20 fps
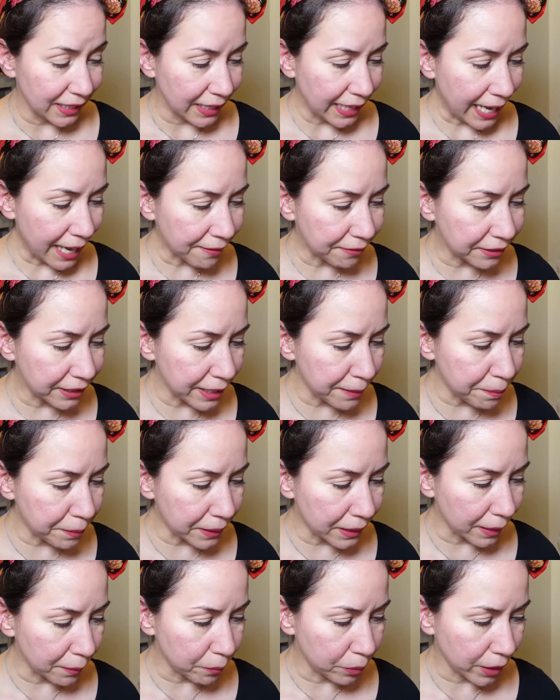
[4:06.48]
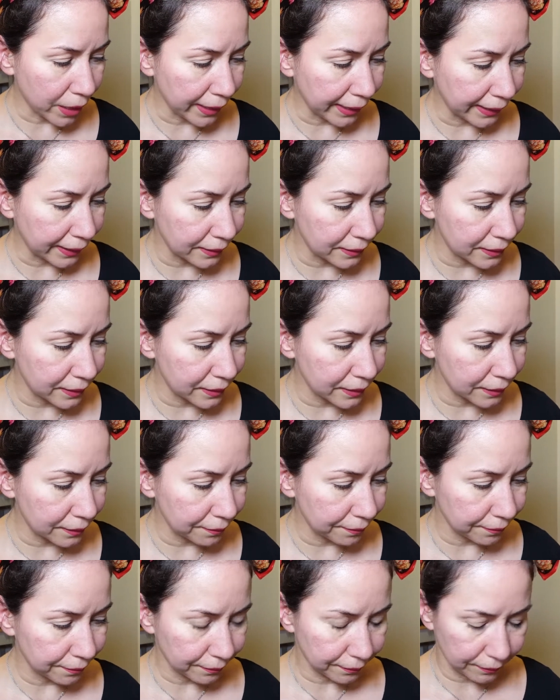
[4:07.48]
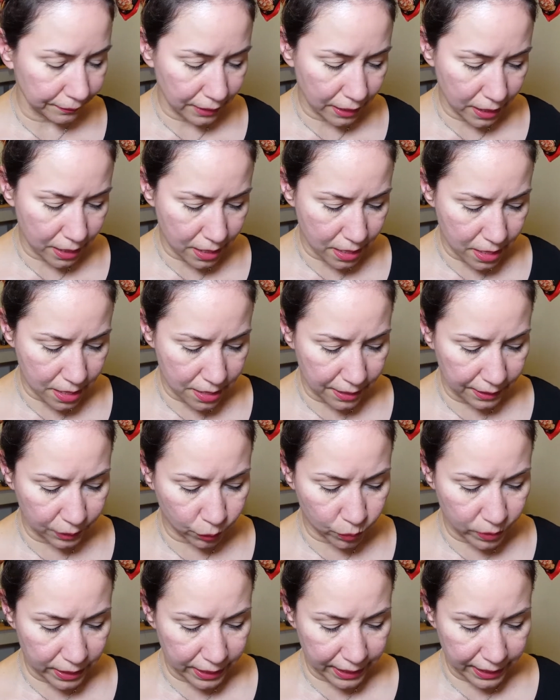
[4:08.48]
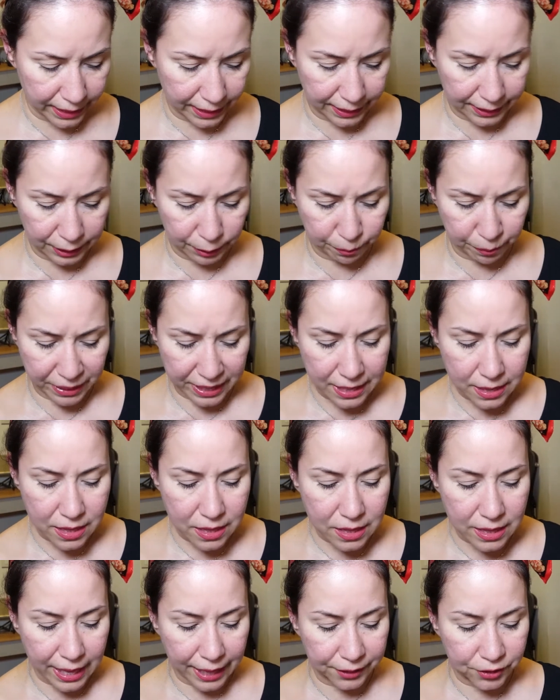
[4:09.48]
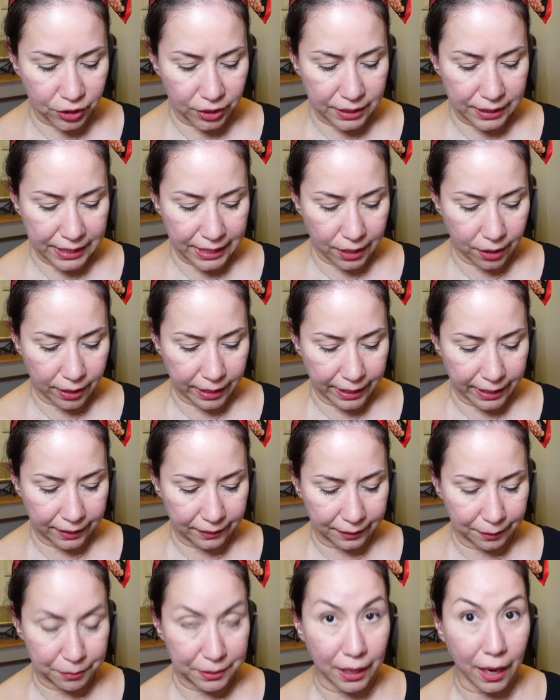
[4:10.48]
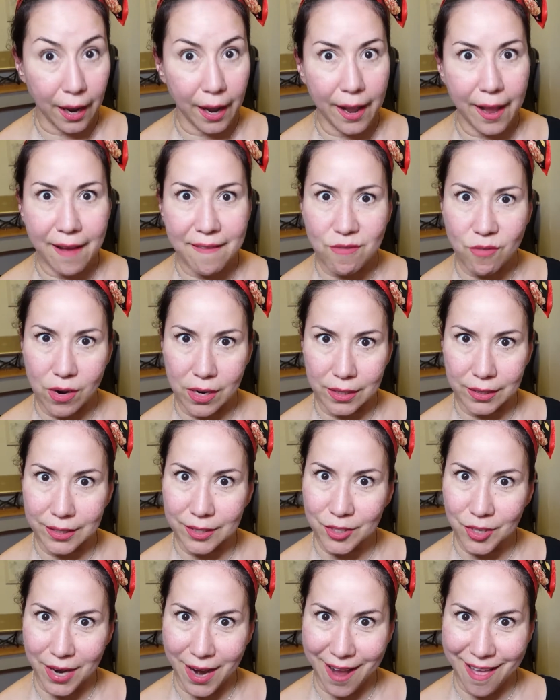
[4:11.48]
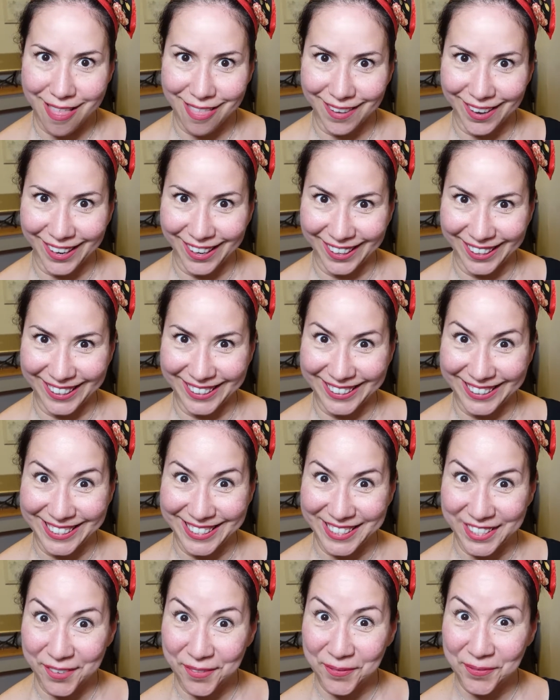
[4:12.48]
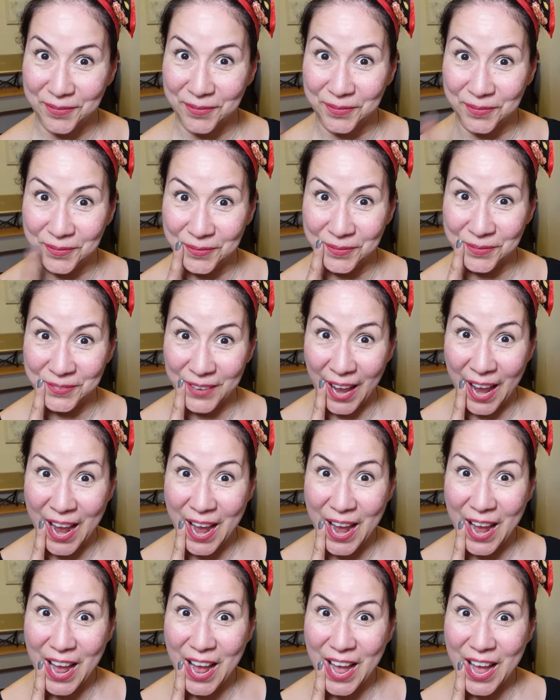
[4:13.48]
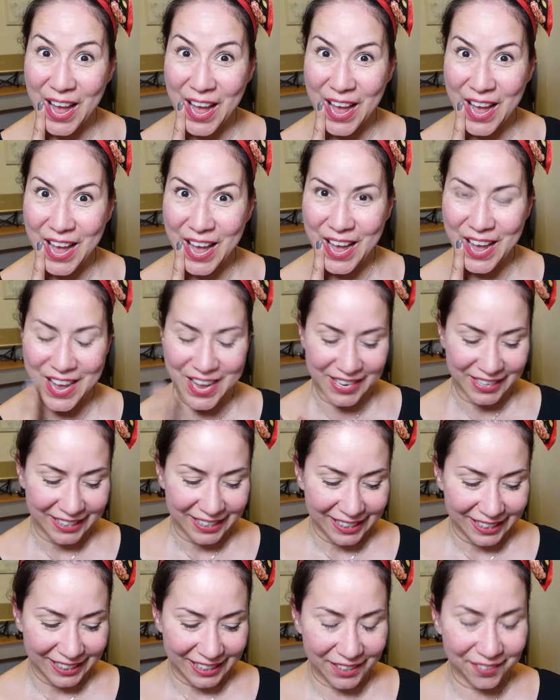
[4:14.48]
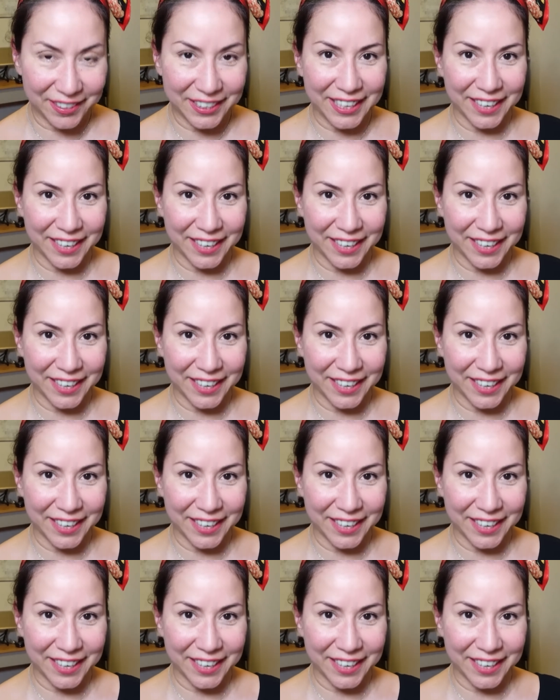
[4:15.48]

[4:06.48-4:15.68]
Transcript: Have lip products. Uh, this one is Be Legendary Lips. I have wanted to try this. Here we